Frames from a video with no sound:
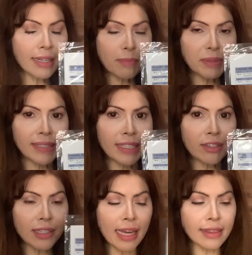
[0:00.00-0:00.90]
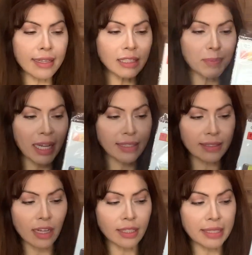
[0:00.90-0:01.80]
to come sealed like this because
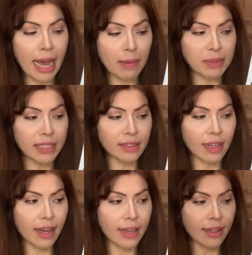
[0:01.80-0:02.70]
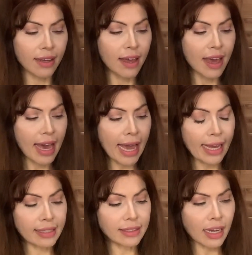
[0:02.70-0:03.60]
it's got tabs inside.
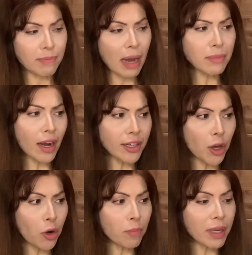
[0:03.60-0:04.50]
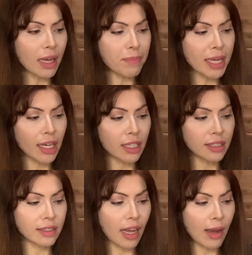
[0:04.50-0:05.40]
And I'm not going to open it because
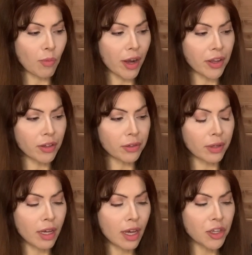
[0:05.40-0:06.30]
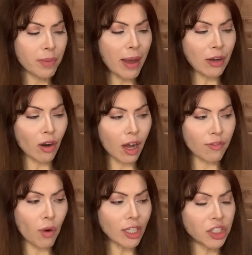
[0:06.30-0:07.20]
I want you to, you're better off
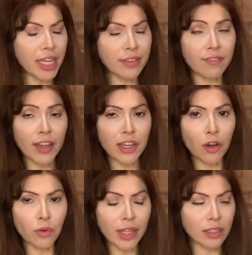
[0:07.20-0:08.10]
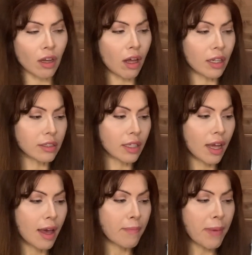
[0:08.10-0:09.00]
watching the video that's called
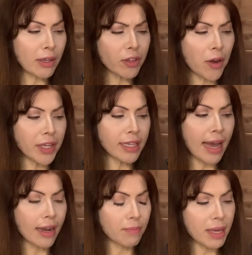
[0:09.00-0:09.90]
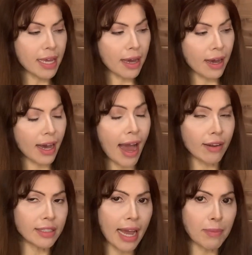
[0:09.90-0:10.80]
Medical Coding Academy, How
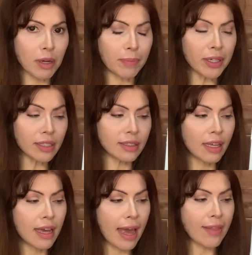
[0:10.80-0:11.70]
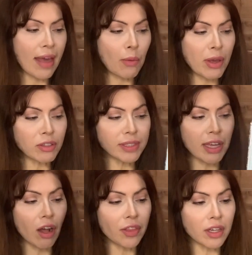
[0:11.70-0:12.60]
to Tab Your Books. And that way you'll see
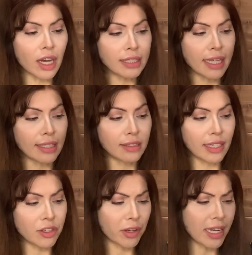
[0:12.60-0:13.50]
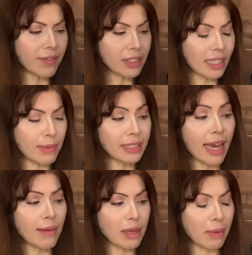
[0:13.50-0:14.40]
all the contents, and you can even see me
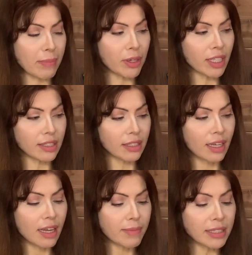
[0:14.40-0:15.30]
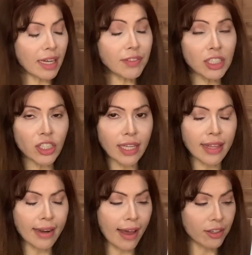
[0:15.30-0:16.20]
tabbing my books. But definitely check
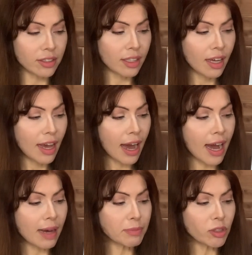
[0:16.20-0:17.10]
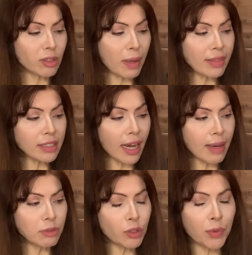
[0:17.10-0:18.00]
that out. So spend the
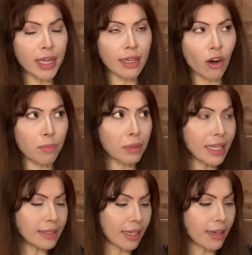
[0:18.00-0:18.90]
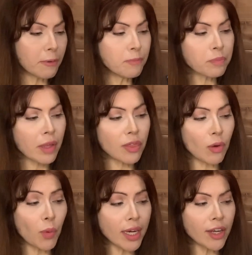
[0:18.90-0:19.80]
time doing or placing the
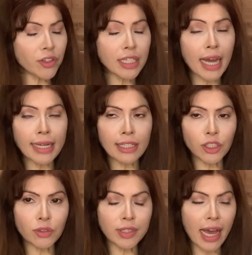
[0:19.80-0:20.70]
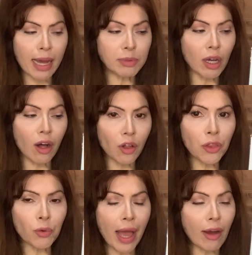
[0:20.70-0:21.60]
192 tabs all
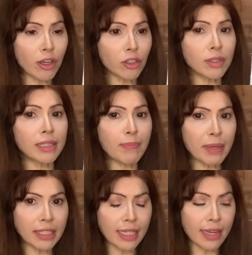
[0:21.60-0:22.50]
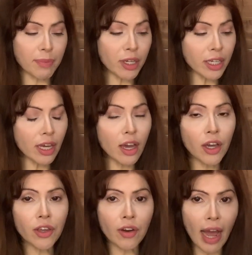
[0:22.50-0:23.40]
throughout your CPT book,
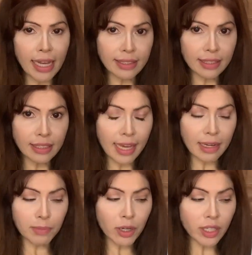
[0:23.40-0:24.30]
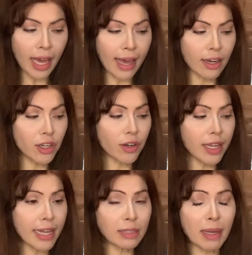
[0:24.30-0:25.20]
your ICD-10 book, and your
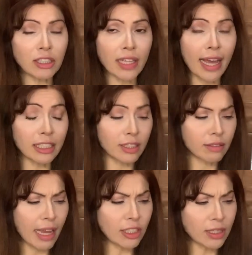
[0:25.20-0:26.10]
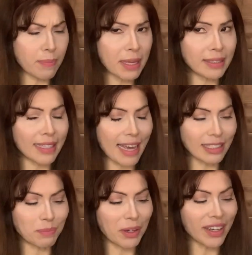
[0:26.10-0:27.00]
HCPCS
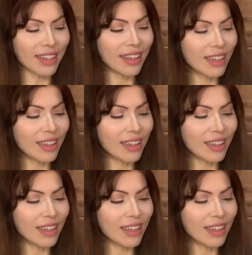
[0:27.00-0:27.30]
HCPCS book.